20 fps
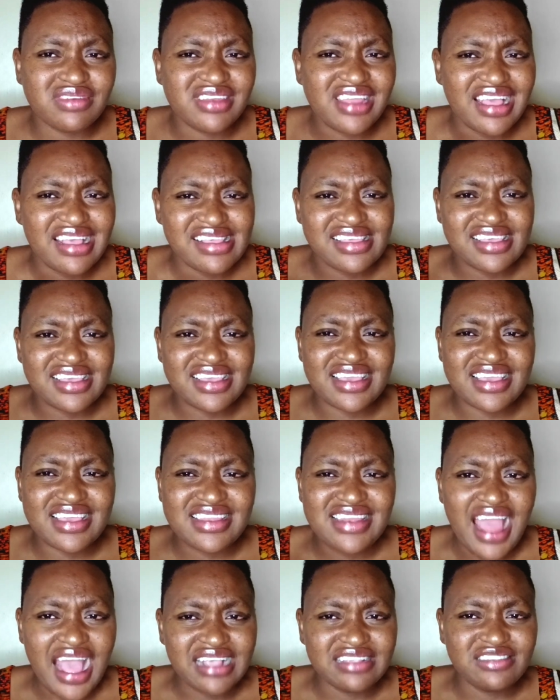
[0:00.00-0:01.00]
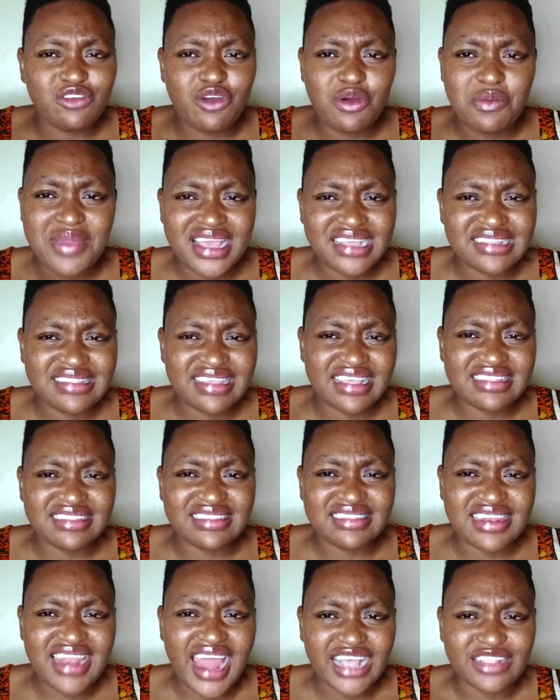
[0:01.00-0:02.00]
That It does not make
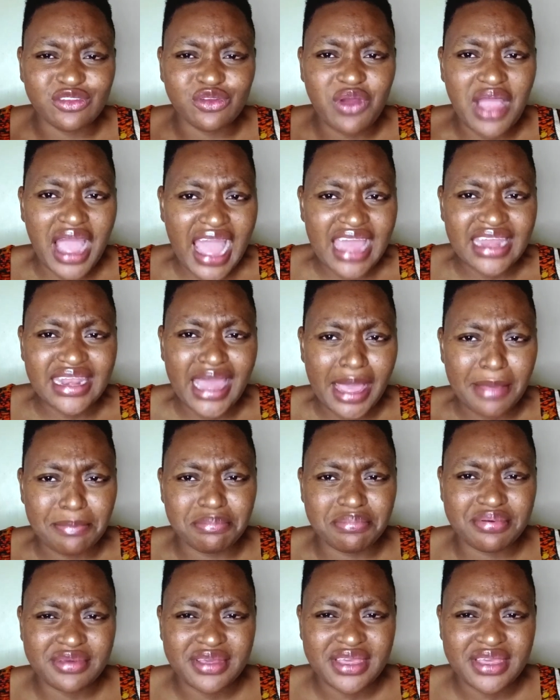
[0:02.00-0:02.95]
sense. It does not add up.